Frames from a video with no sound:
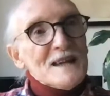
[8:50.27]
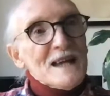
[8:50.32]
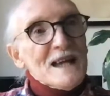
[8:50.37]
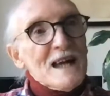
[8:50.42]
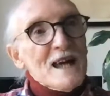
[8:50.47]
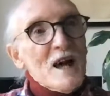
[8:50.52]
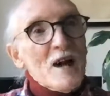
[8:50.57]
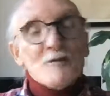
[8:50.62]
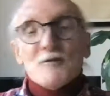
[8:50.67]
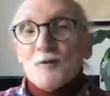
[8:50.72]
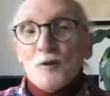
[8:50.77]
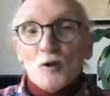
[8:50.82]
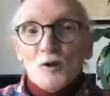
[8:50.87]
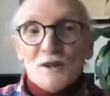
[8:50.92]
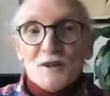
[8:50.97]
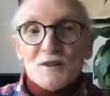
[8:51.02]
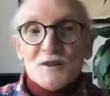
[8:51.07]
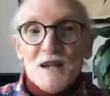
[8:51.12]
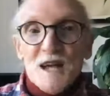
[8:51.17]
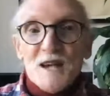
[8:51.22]
A full
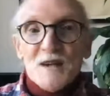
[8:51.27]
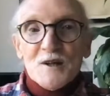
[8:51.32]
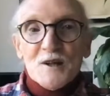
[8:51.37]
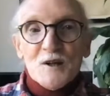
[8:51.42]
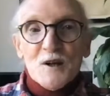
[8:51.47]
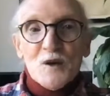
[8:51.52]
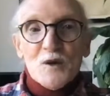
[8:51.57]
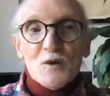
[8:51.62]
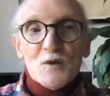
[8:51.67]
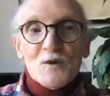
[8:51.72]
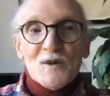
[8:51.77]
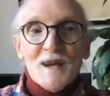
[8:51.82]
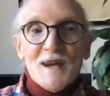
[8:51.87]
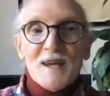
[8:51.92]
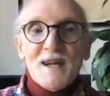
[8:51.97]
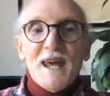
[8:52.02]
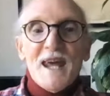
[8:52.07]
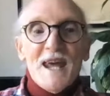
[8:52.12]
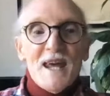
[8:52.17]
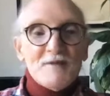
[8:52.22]
container load,
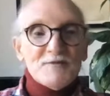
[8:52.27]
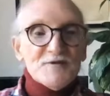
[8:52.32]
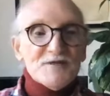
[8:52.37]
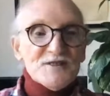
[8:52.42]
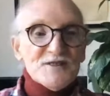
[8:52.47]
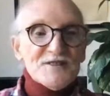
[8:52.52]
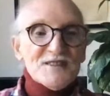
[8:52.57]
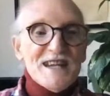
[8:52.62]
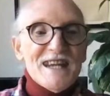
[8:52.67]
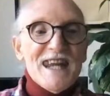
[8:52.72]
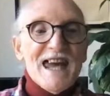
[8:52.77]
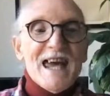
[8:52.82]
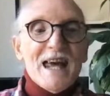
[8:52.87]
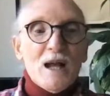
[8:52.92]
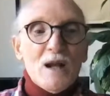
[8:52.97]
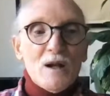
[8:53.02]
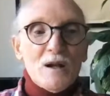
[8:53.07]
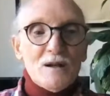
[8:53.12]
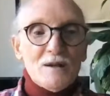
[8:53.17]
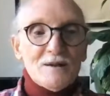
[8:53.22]
an
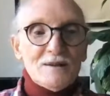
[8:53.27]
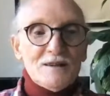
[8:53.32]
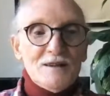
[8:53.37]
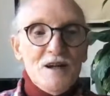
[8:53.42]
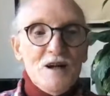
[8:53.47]
FCL,